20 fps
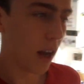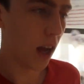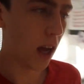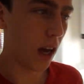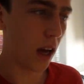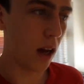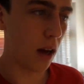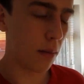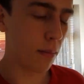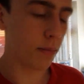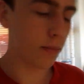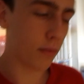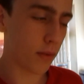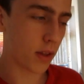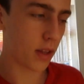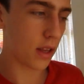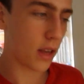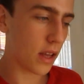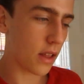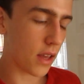Either
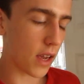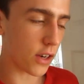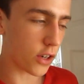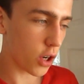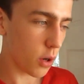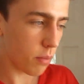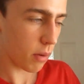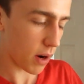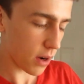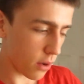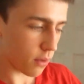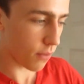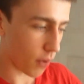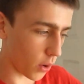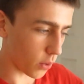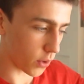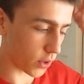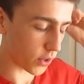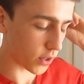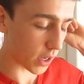get two brand new
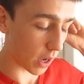folders,